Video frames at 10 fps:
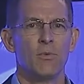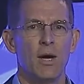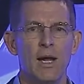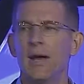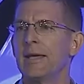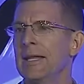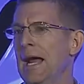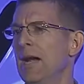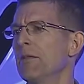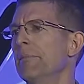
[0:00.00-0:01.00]
How do I get
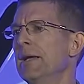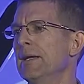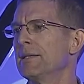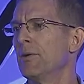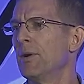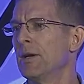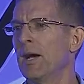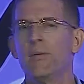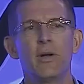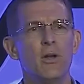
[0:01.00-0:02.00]
out of the maze? I
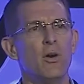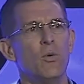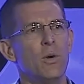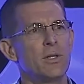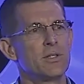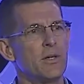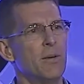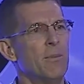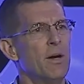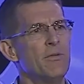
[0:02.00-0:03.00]
want to know what's
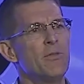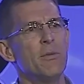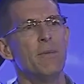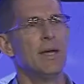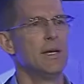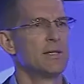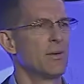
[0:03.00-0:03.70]
above the maze. I